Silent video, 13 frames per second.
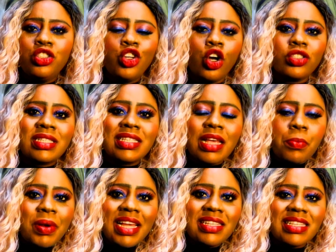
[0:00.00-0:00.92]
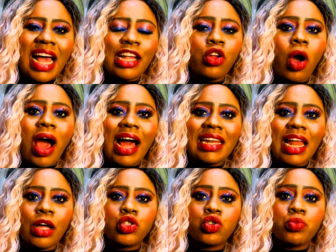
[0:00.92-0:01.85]
your siblings are not
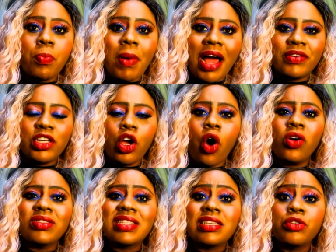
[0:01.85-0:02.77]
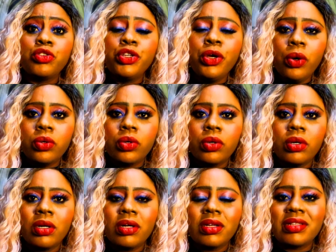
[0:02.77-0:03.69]
allowed to marry until
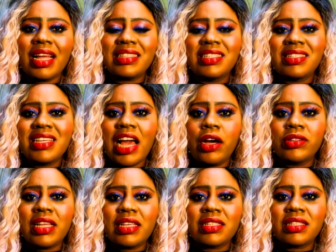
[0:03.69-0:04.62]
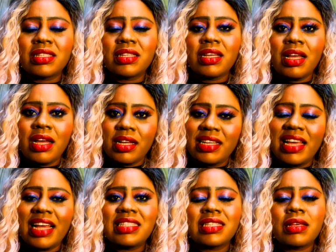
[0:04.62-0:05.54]
you, that is the eldest,
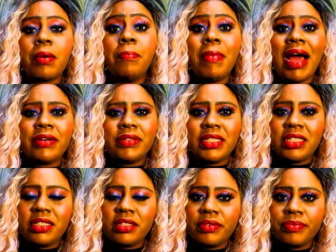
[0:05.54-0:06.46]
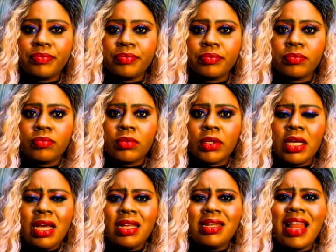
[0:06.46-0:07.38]
get married.
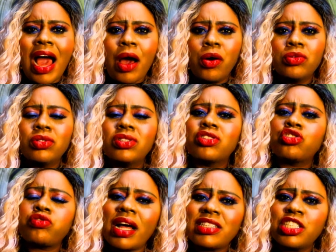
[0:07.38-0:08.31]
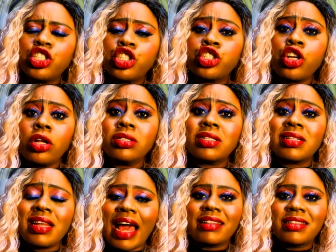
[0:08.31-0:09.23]
Now,
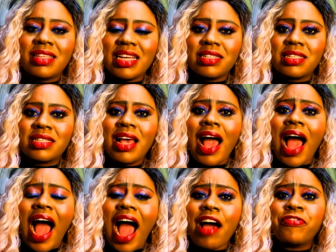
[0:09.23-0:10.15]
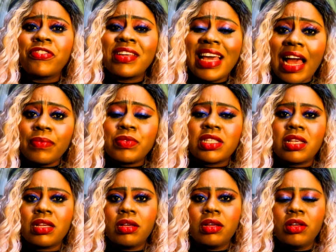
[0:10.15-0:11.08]
traditions like this have
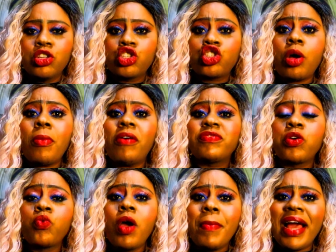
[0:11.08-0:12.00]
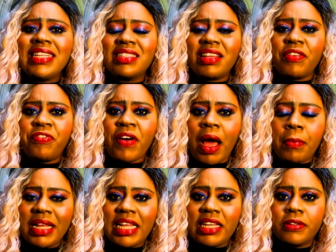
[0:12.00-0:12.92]
kept some of the women in the
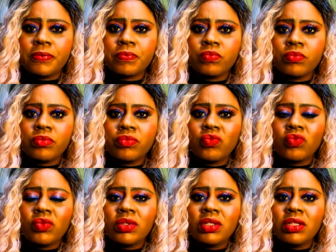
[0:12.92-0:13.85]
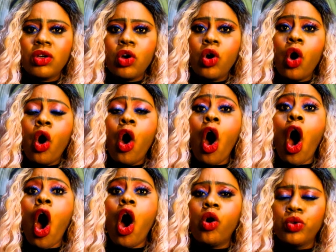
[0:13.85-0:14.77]
family
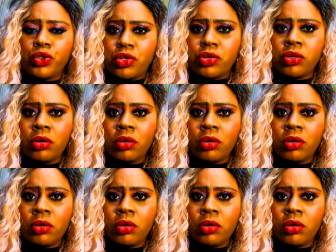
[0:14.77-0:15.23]
hold